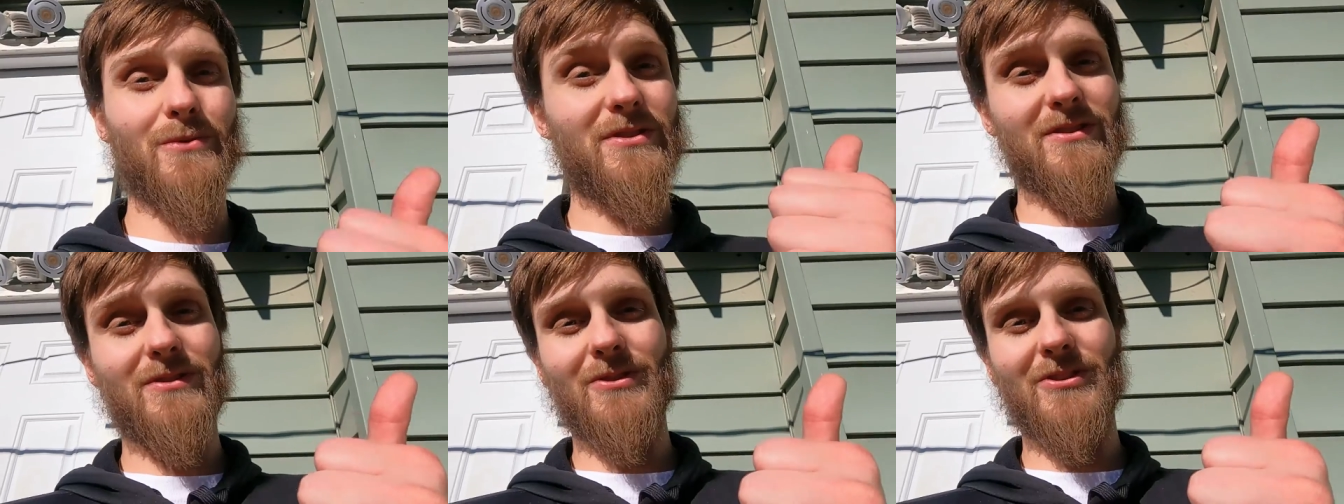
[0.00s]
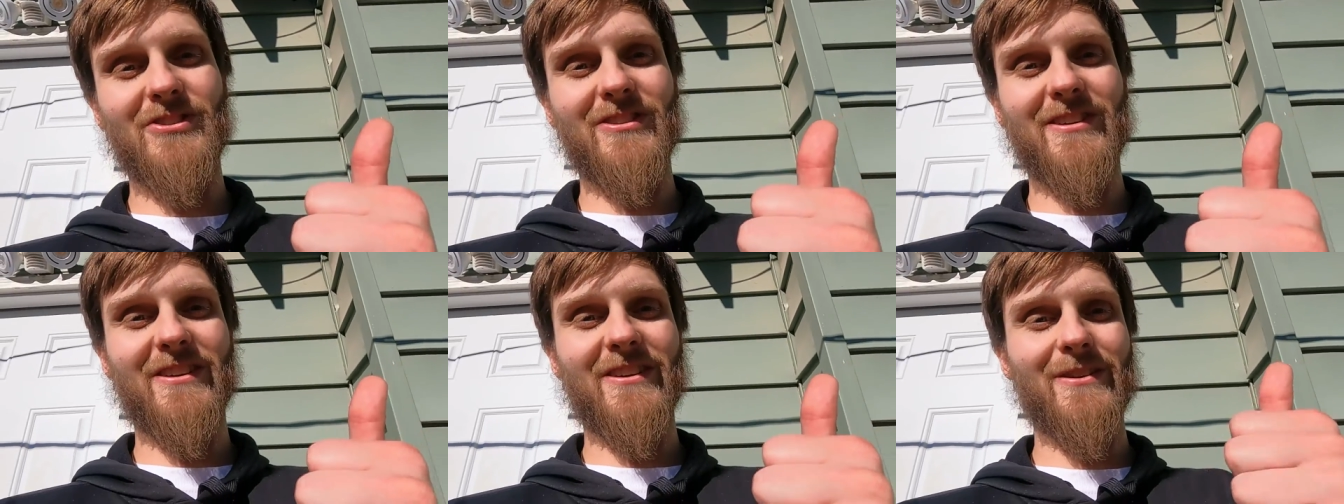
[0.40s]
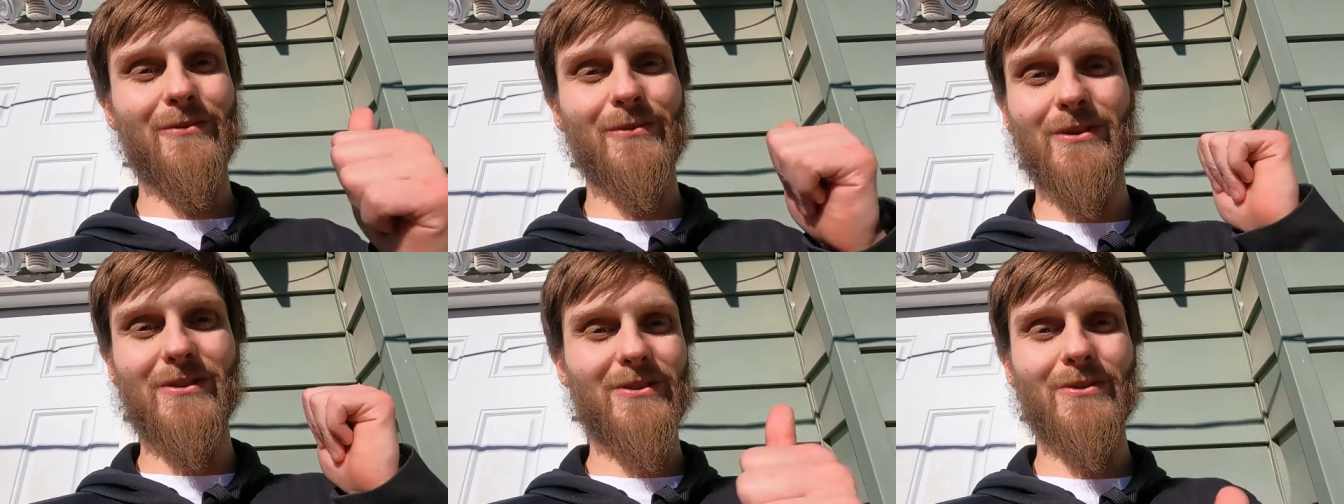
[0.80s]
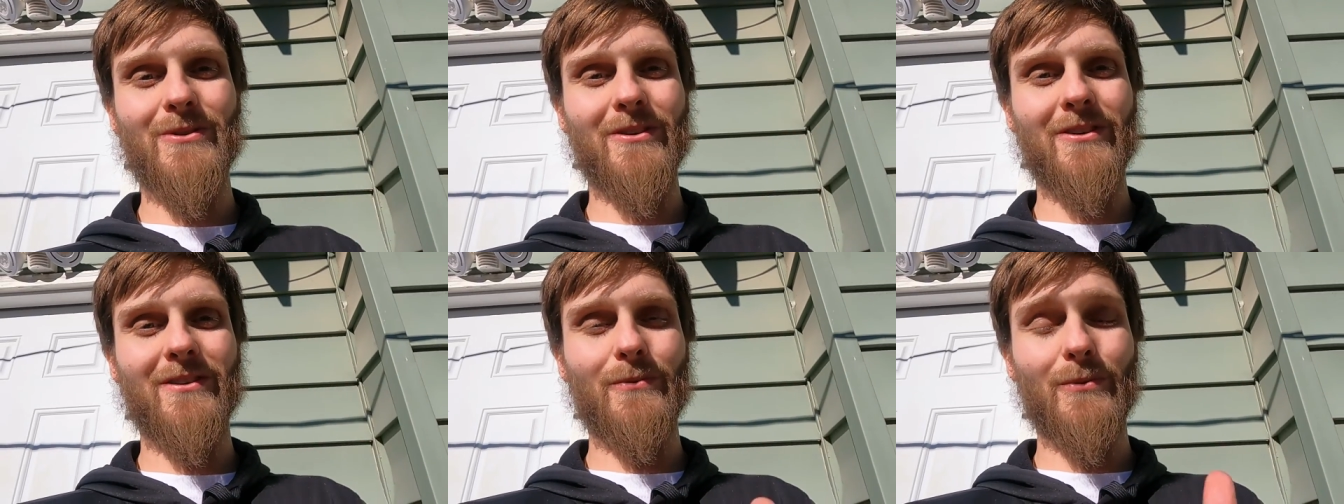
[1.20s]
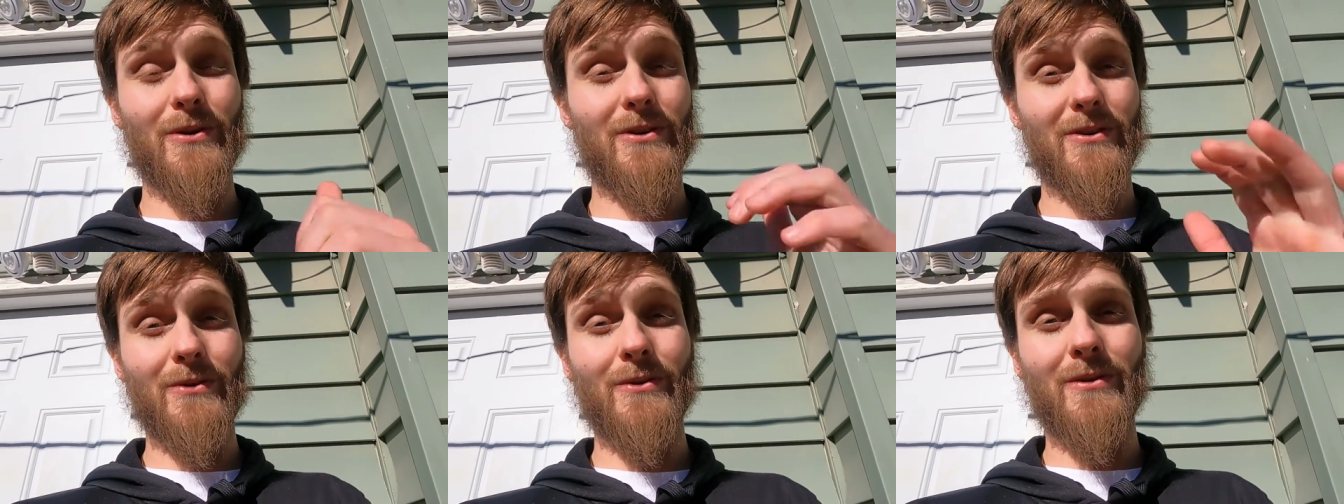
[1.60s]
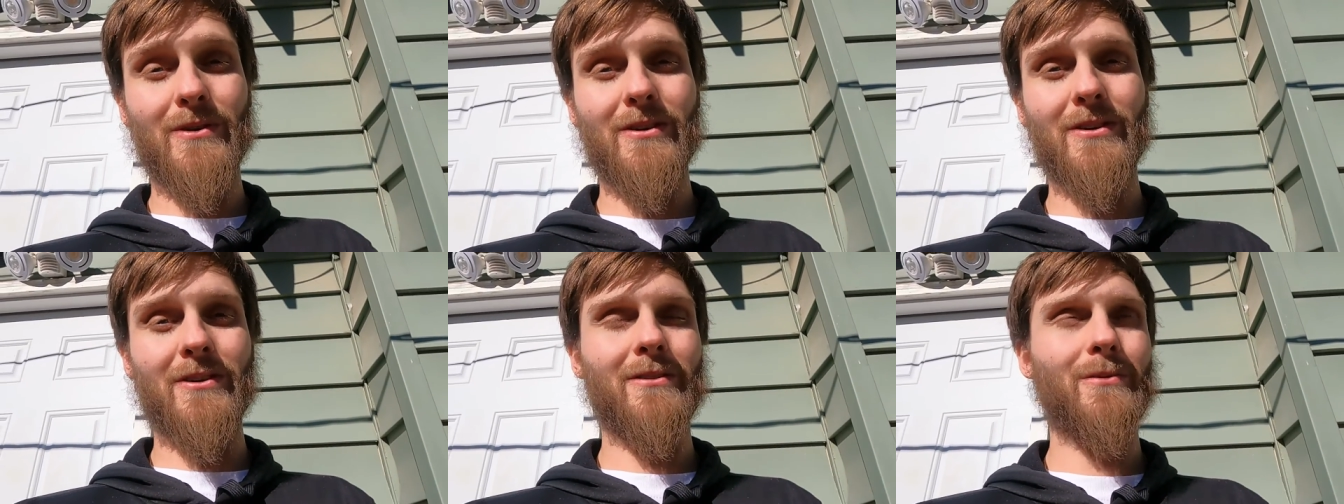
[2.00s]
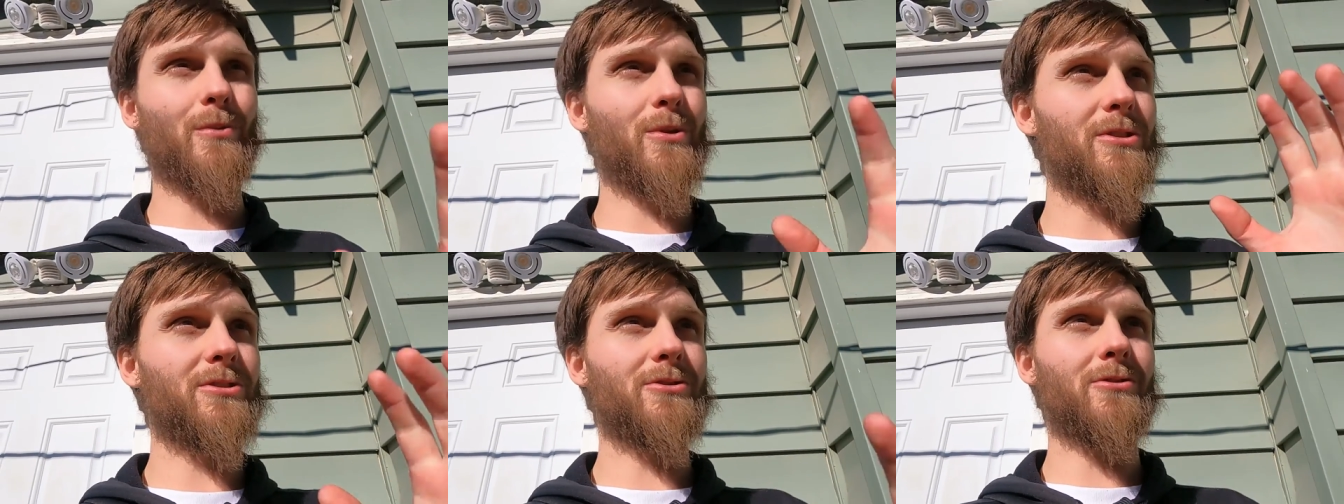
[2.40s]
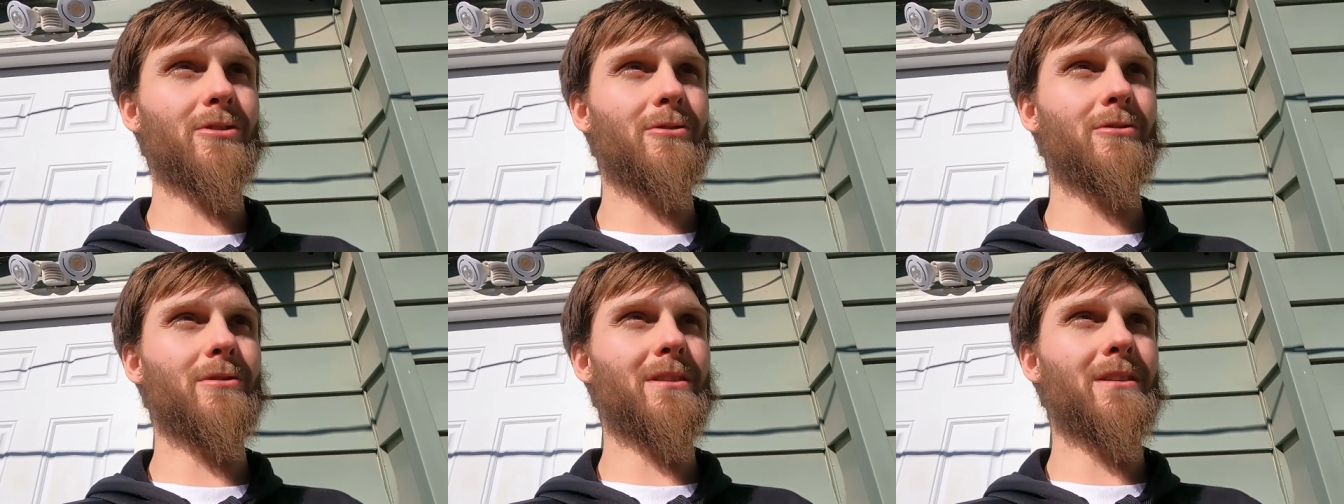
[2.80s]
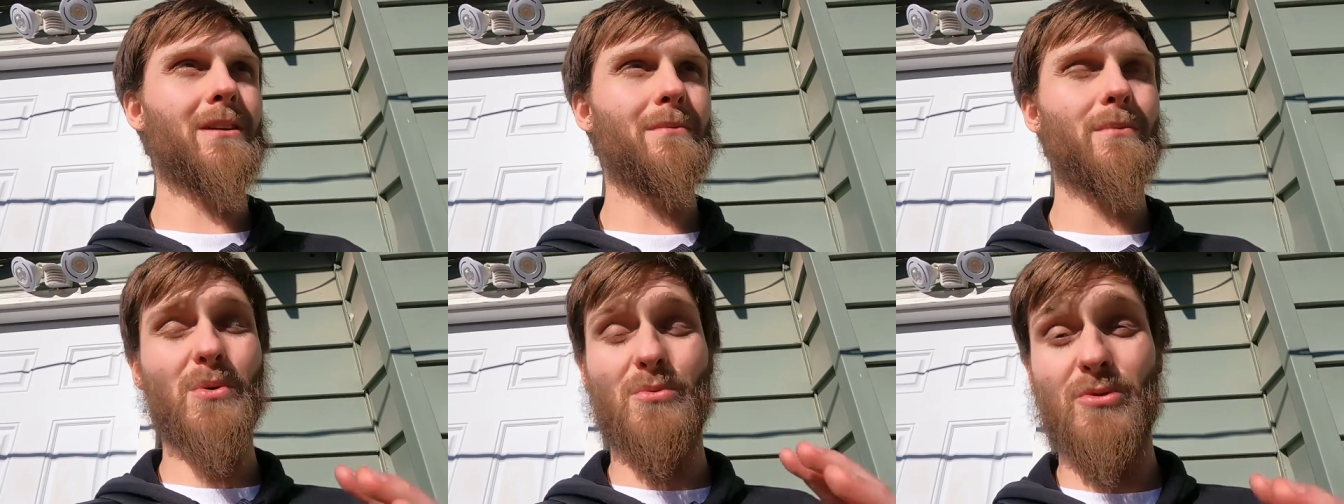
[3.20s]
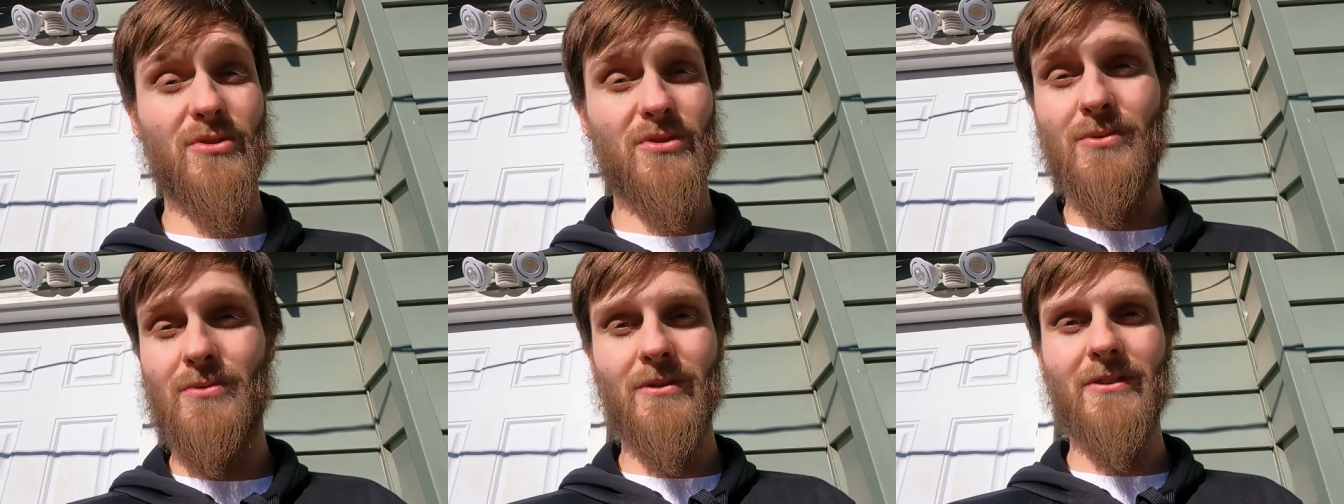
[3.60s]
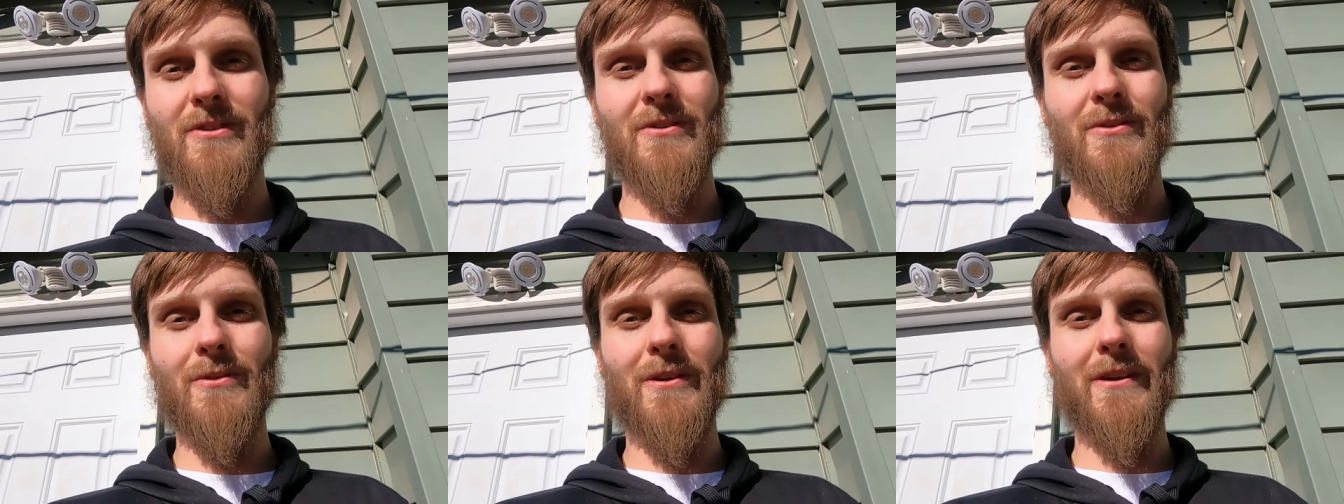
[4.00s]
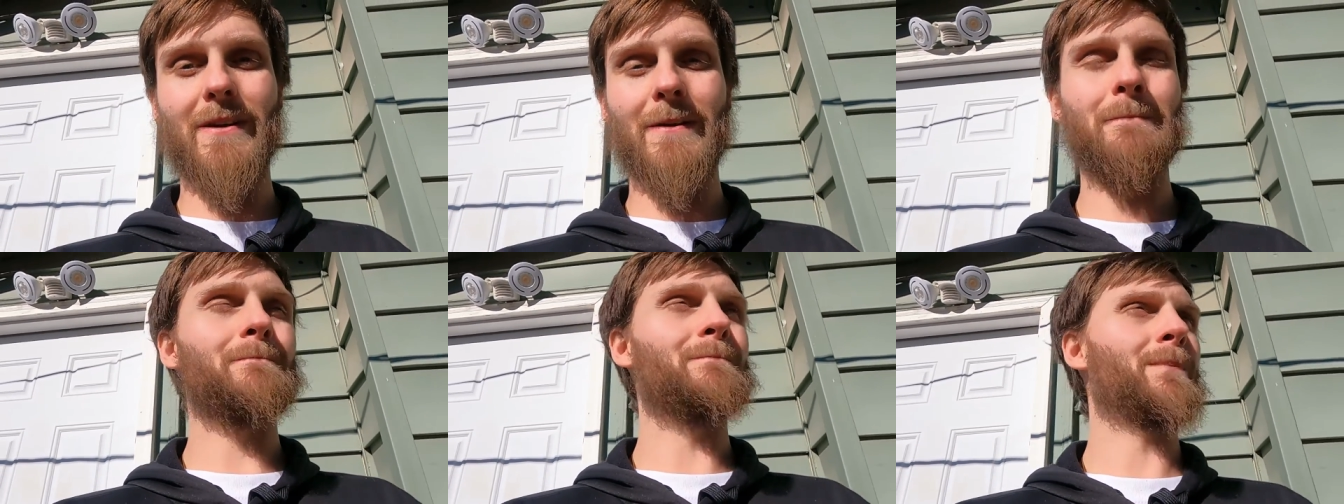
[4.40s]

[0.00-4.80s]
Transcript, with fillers: We're still good here. We're doing we're doing good. We're struggling, but we're doing good. Okay.